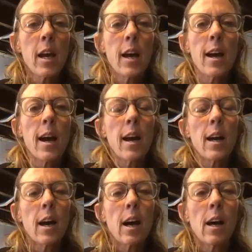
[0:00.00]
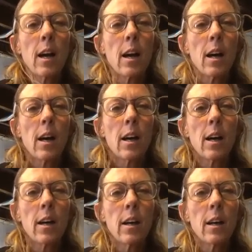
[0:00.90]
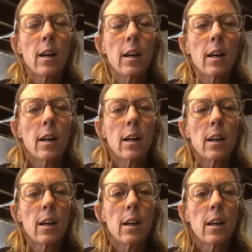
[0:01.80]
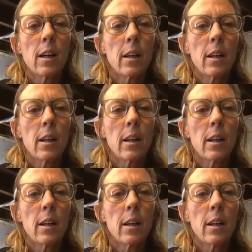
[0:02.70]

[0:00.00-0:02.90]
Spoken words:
I do this. And what about her hair?